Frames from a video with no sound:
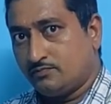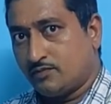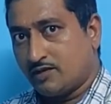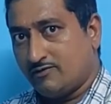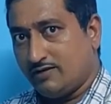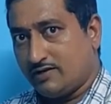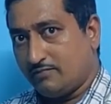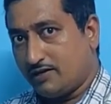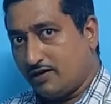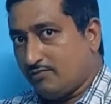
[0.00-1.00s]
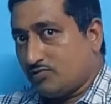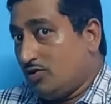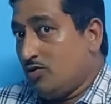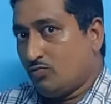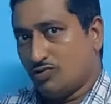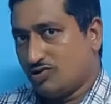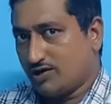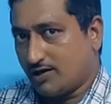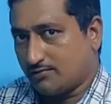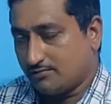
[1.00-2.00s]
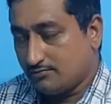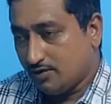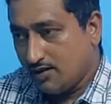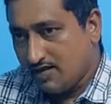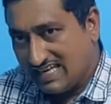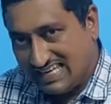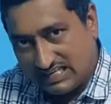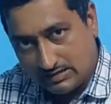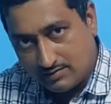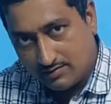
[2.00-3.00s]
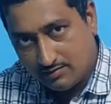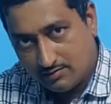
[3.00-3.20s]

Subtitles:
Will come becomes would come here.